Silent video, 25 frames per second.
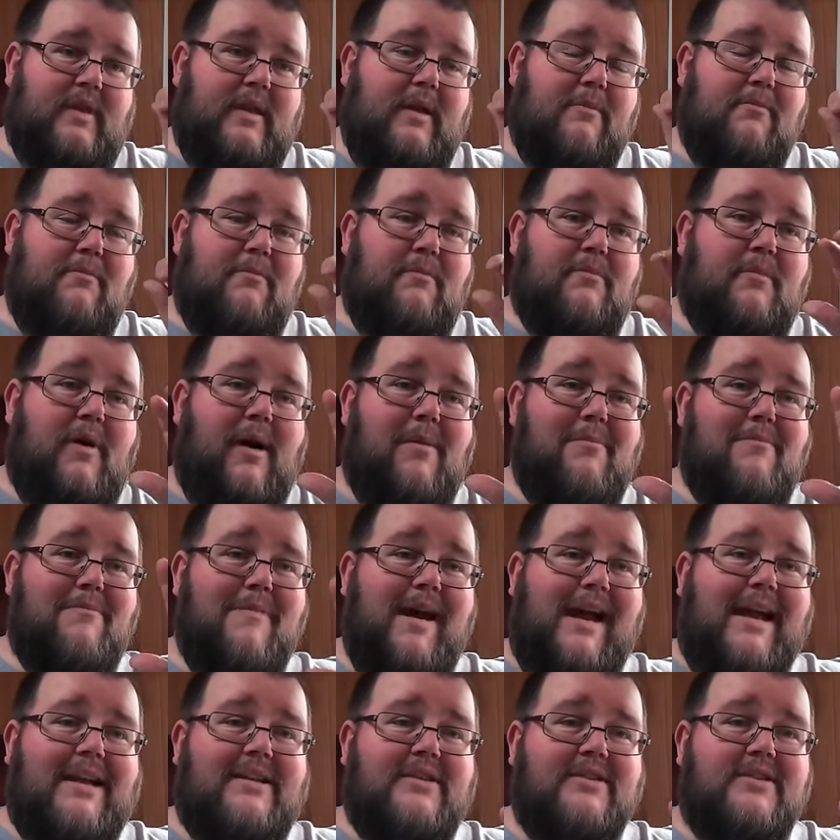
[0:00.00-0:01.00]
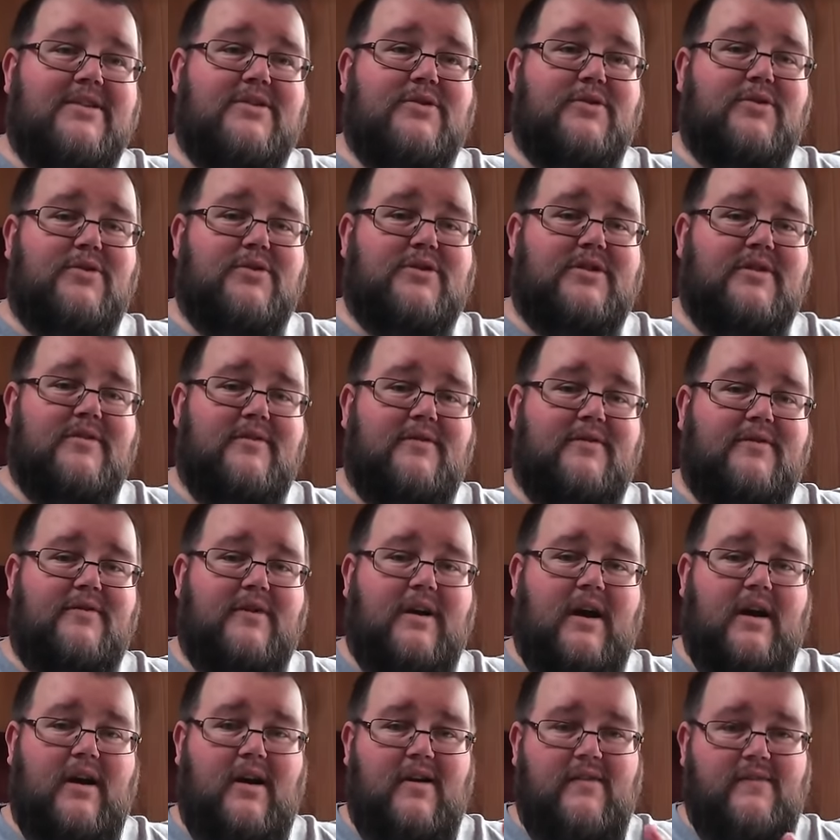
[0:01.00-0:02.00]
my main source of
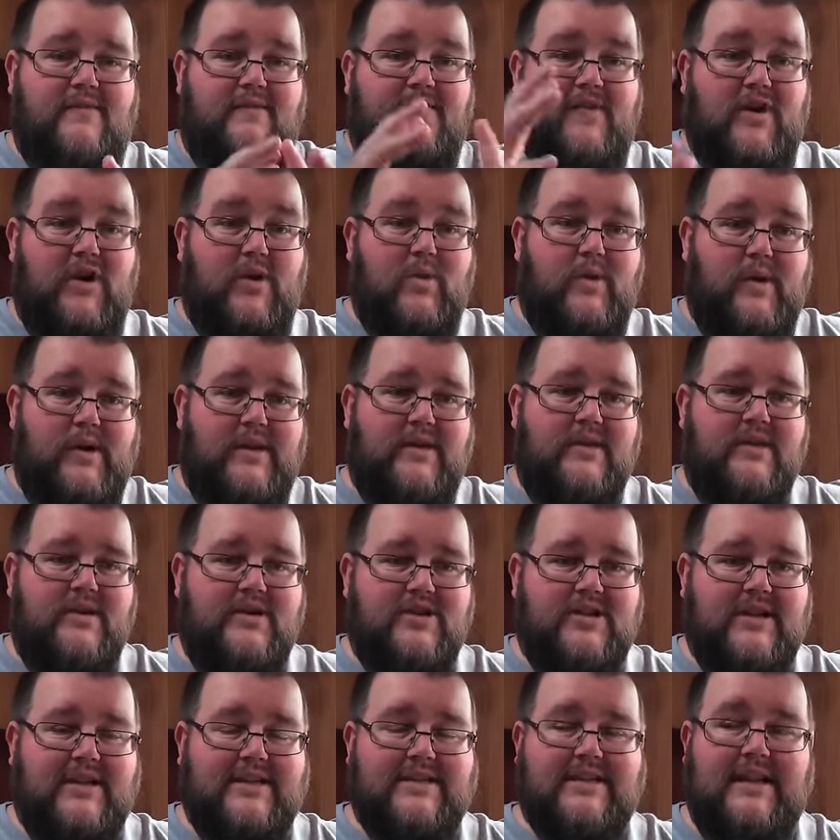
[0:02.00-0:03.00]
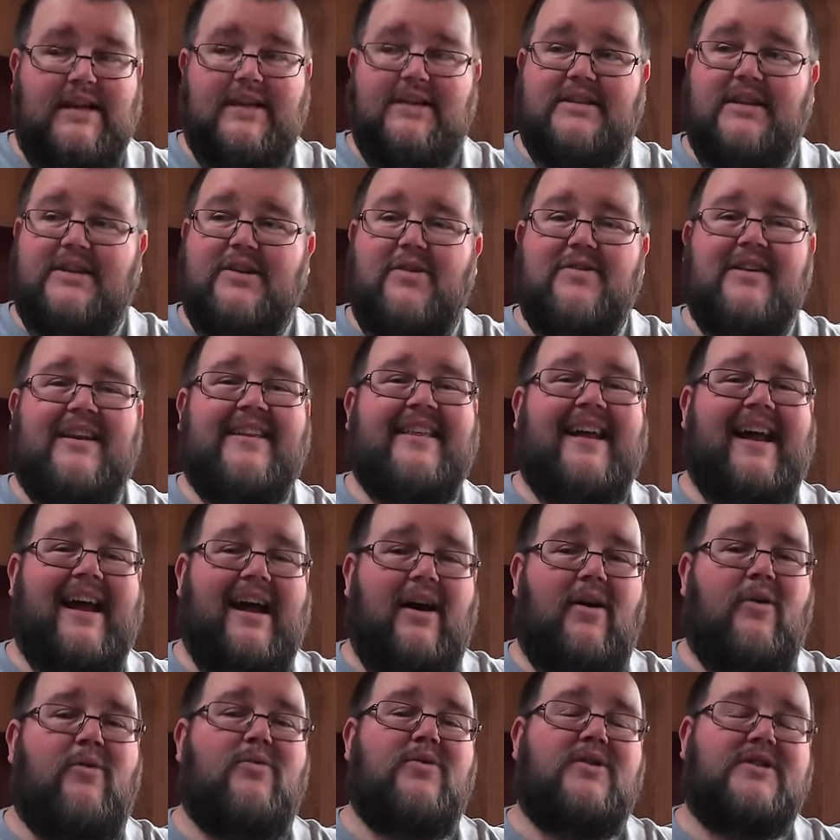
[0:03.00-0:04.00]
viewing, shall I say, because I don't get that
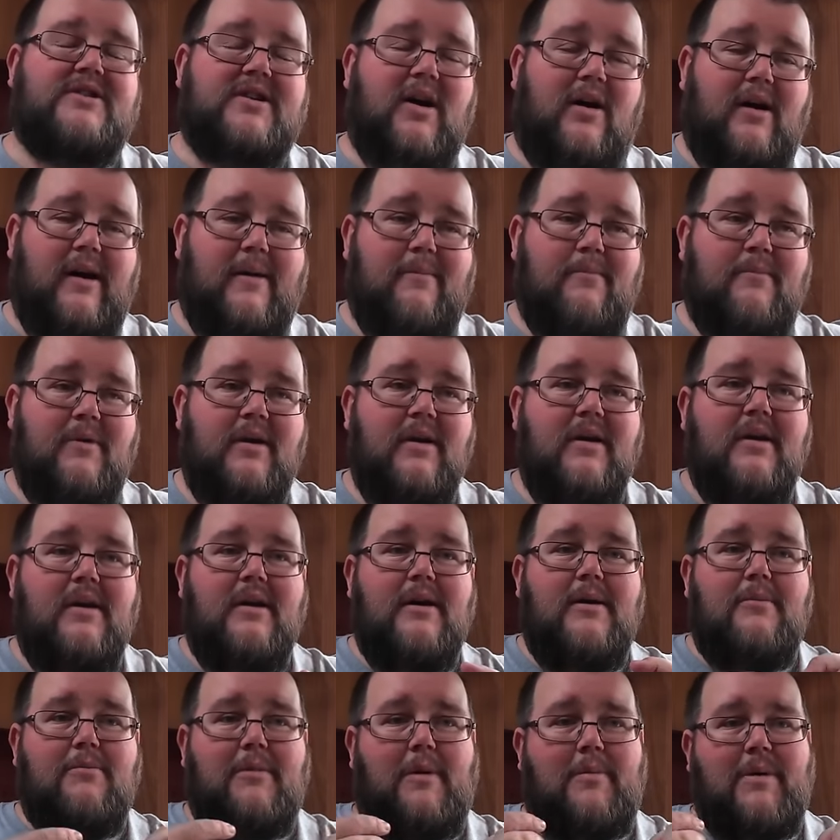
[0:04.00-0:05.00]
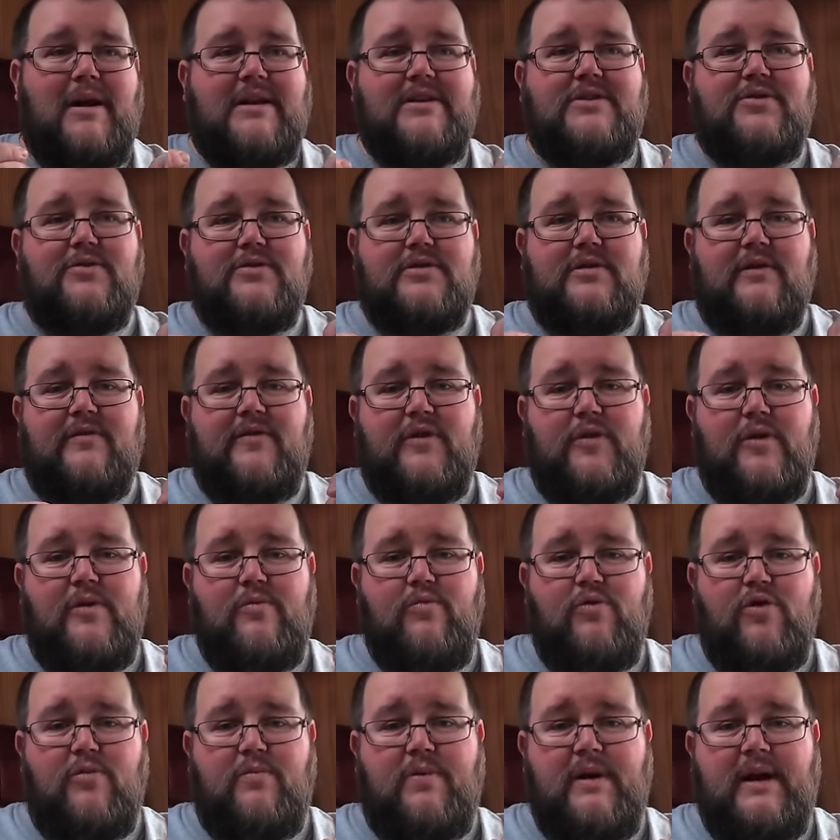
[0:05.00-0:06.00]
out all the time, my main source of
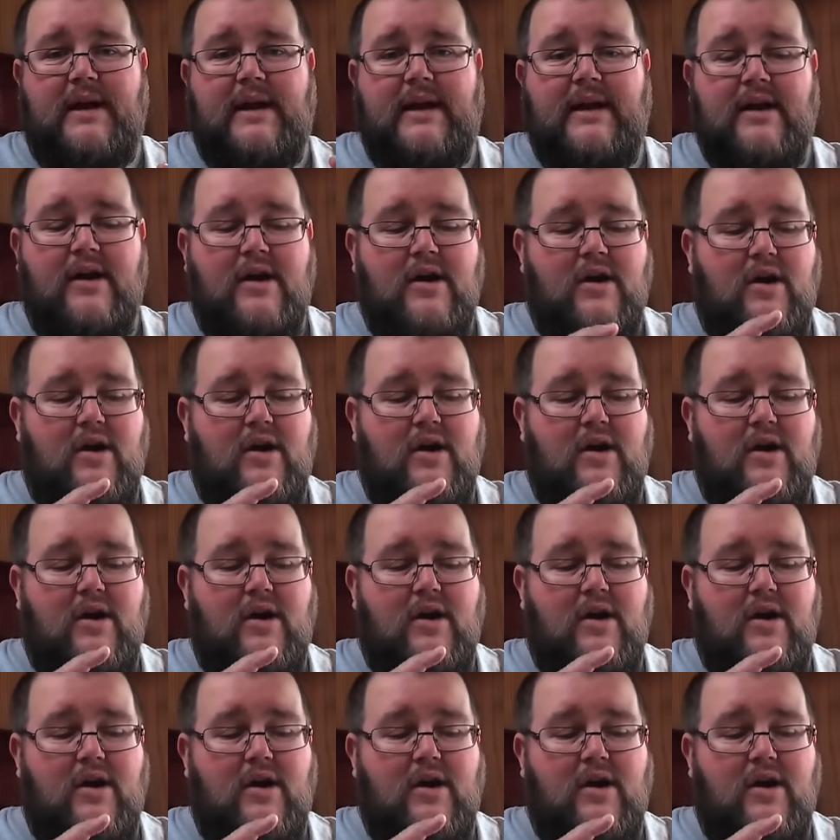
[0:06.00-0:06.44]
viewing will be